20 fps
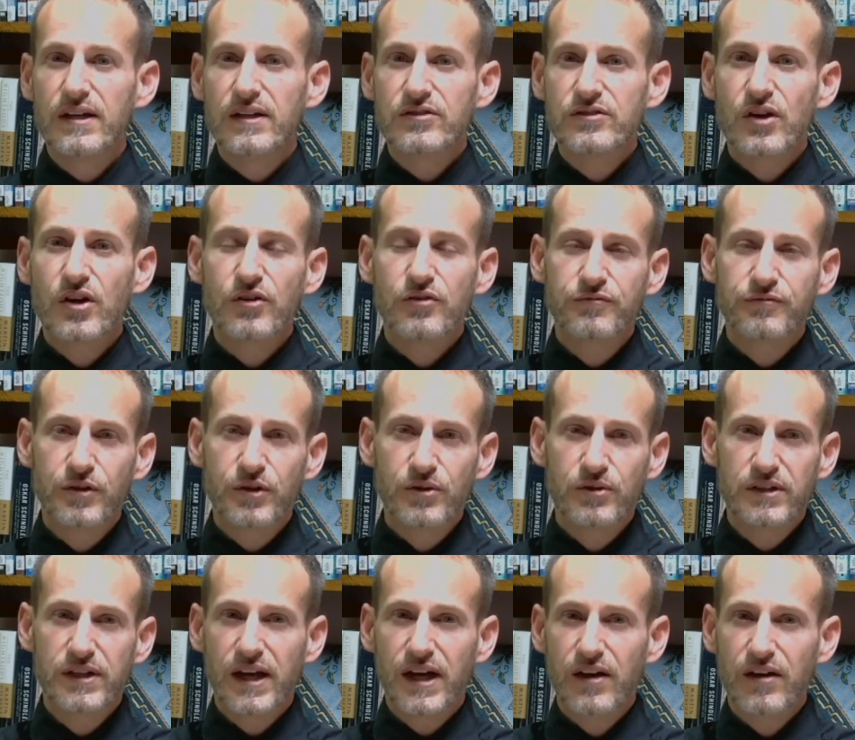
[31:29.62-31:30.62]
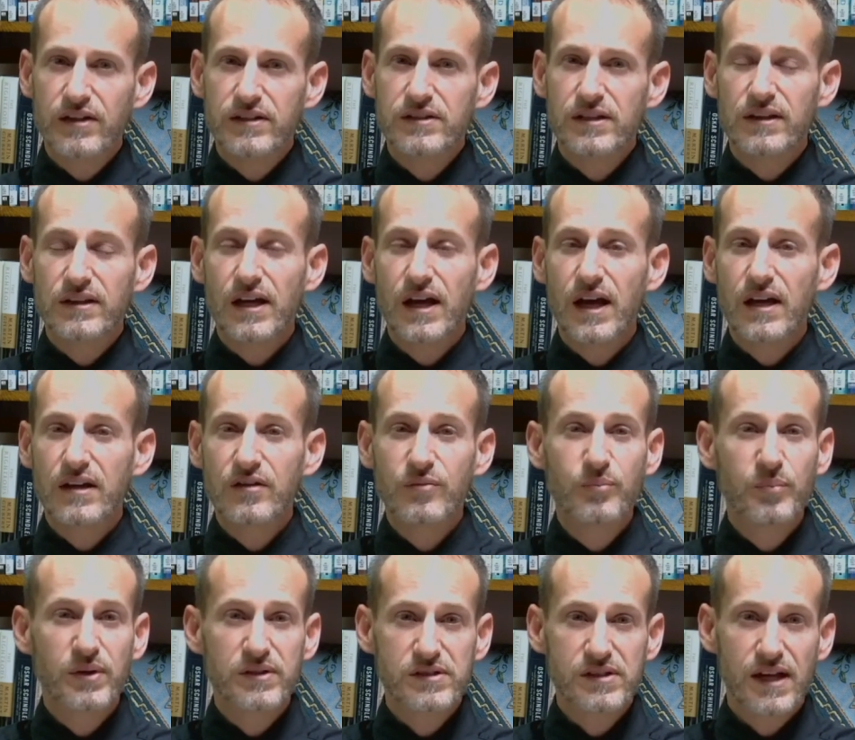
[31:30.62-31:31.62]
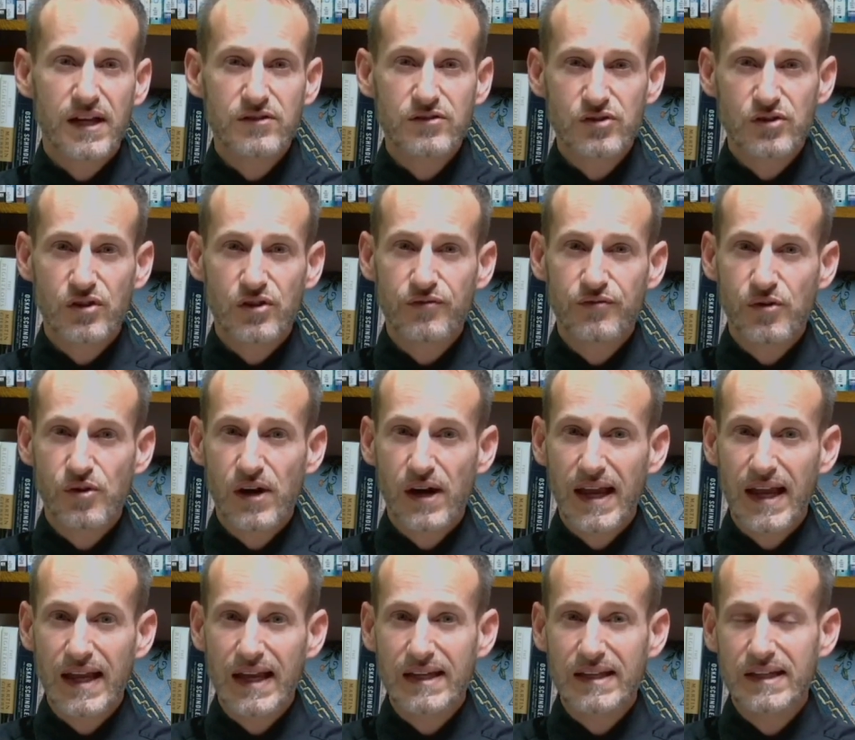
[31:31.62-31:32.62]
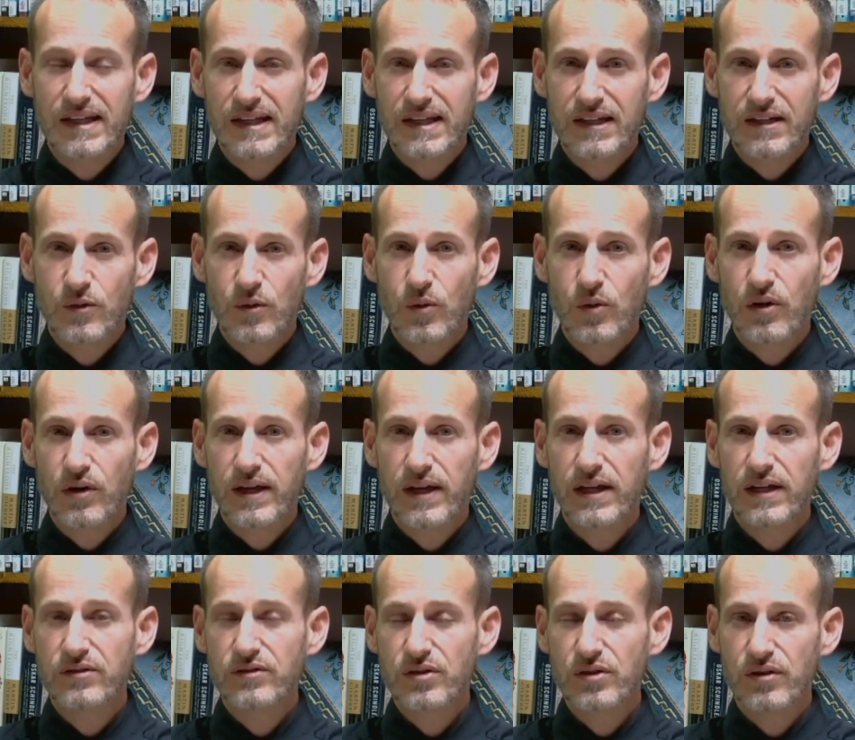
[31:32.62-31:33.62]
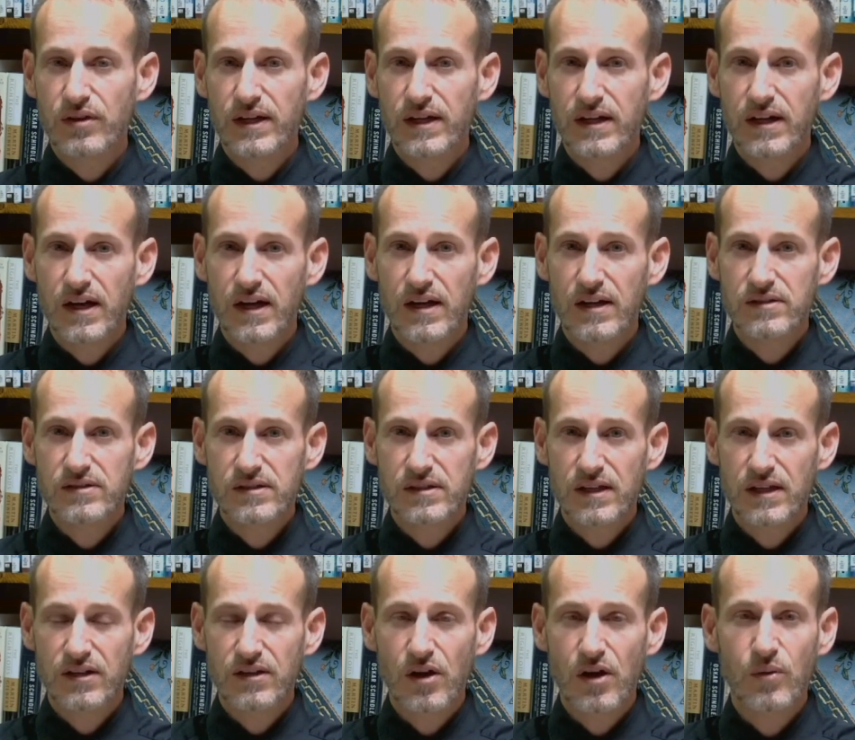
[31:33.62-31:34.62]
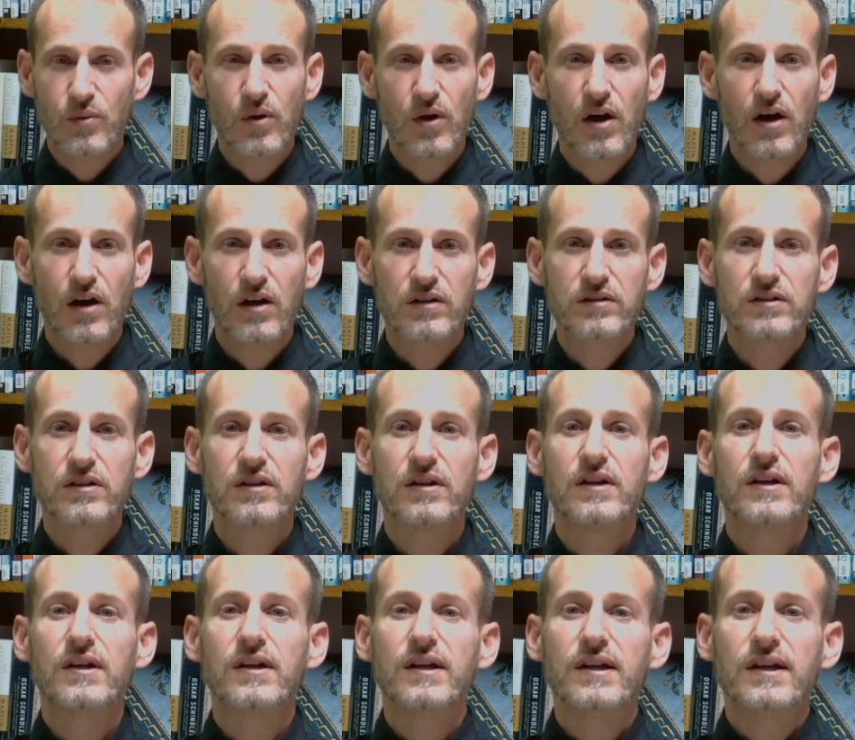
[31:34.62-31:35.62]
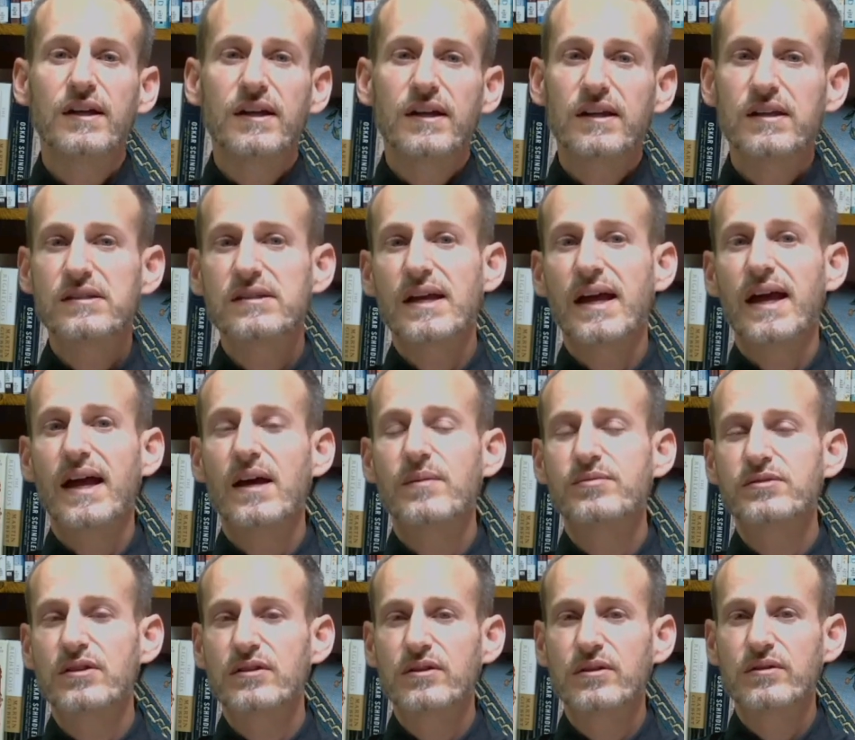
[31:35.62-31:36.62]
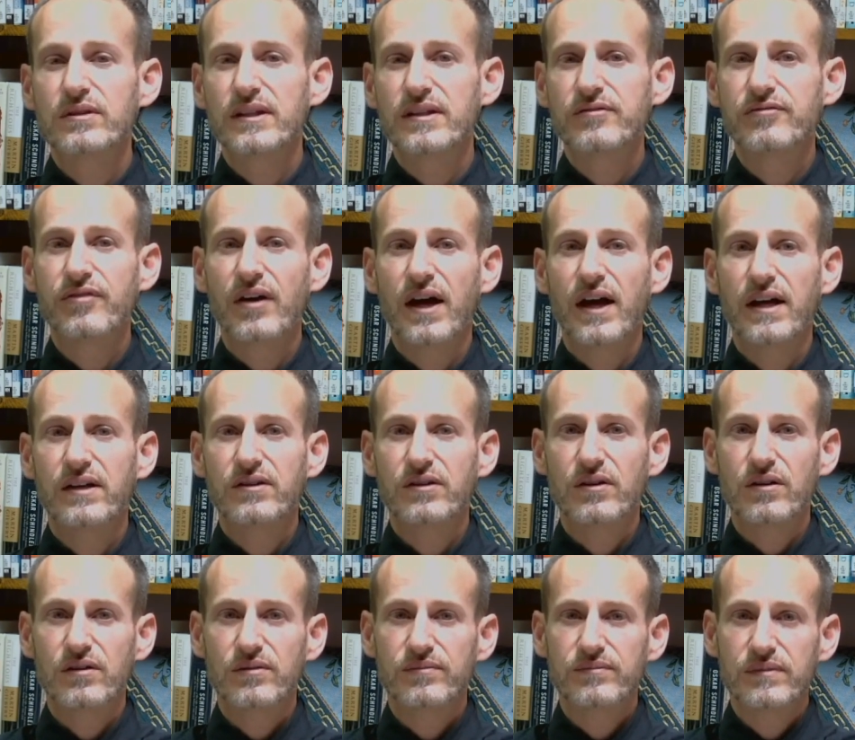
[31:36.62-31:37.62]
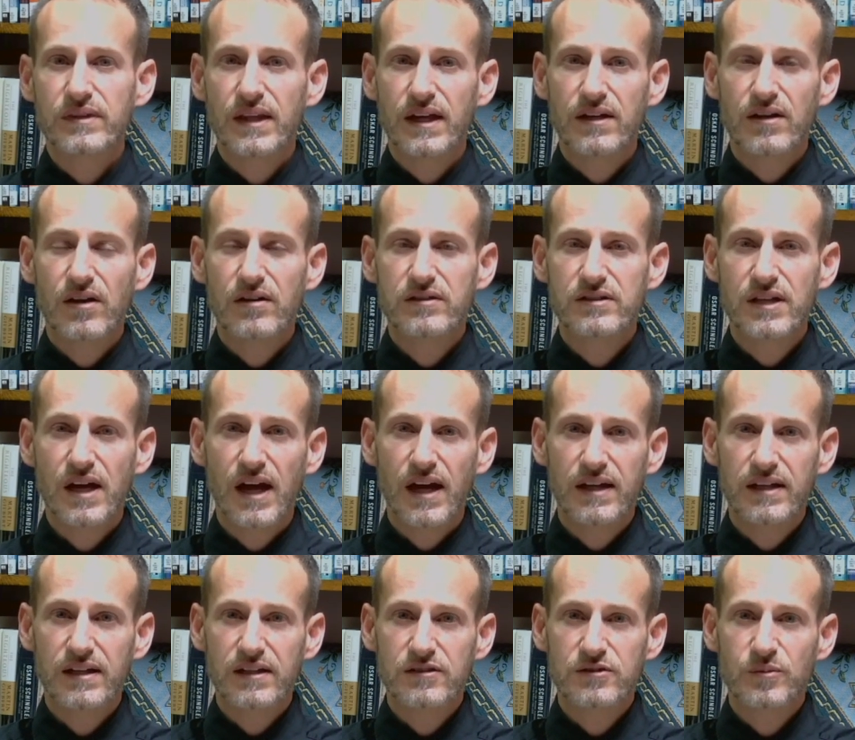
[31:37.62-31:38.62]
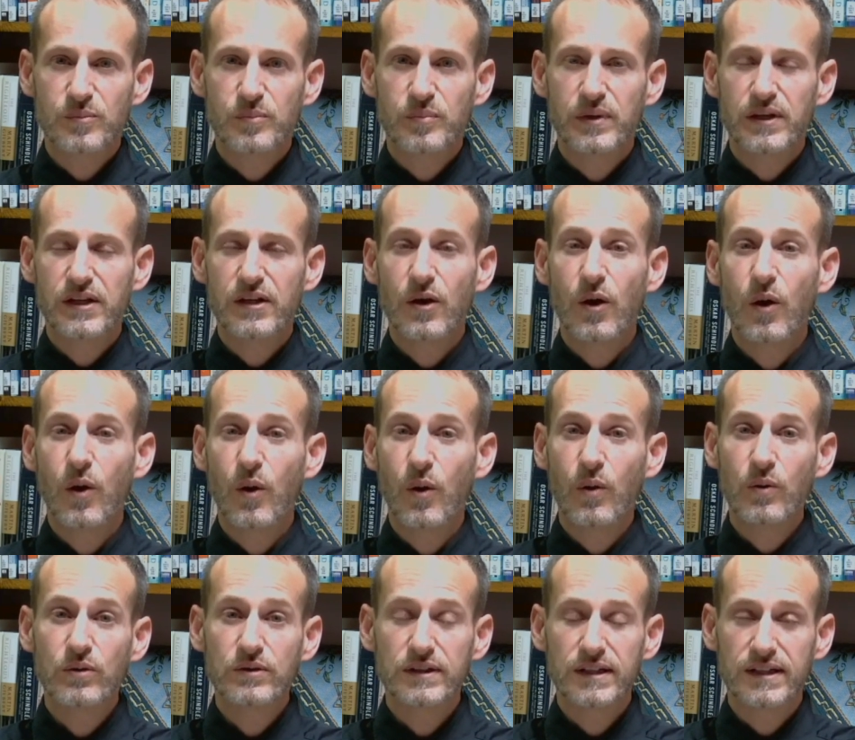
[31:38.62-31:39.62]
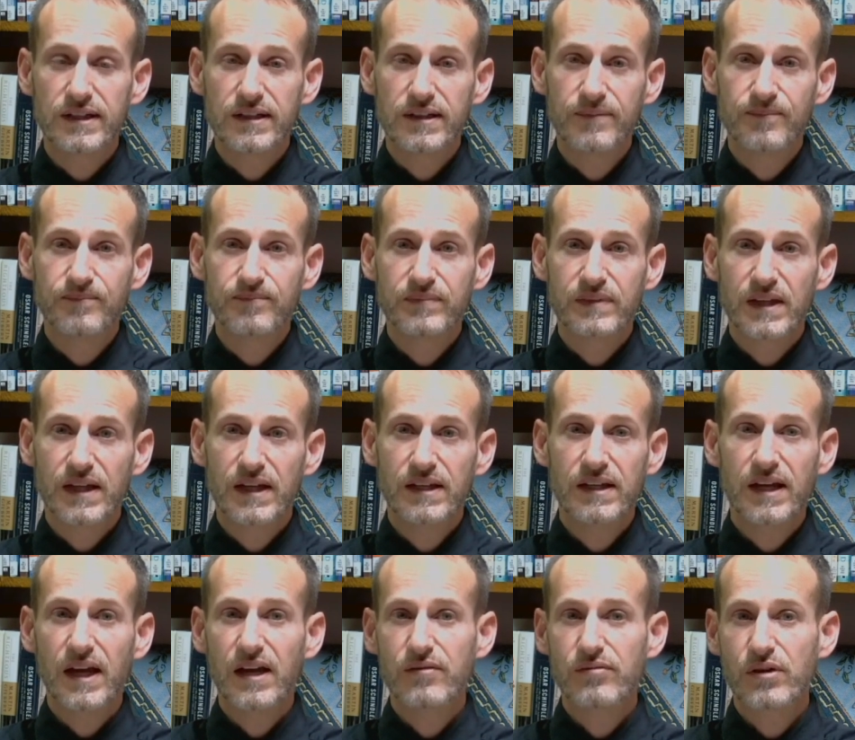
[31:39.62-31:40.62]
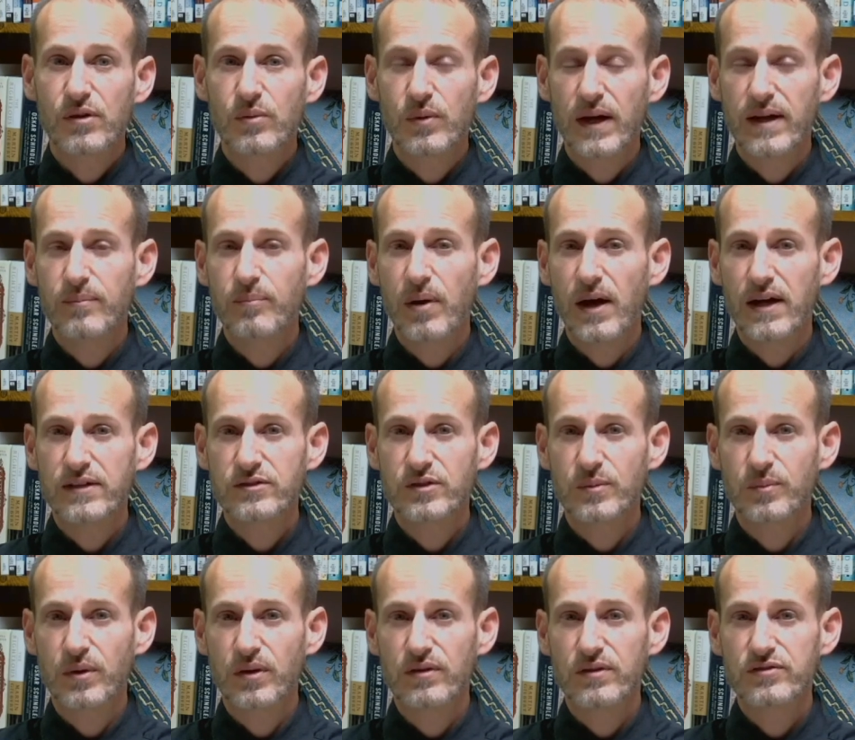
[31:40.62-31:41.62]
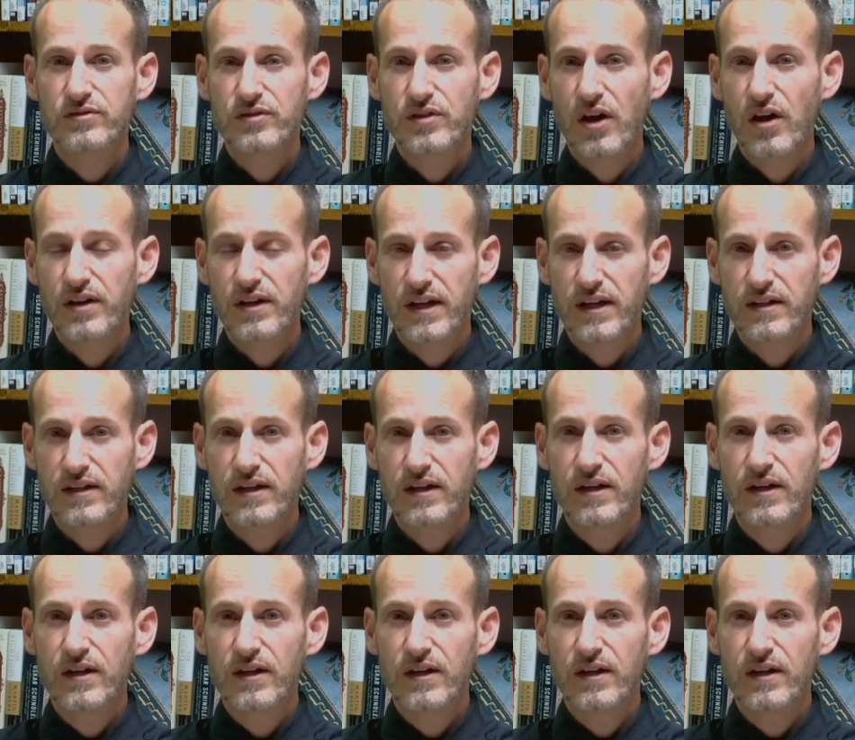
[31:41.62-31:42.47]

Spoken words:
So food carries a lot of potential for aiding or hindering us in our walk. It is absolutely vital that our diet be holy in every way possible, starting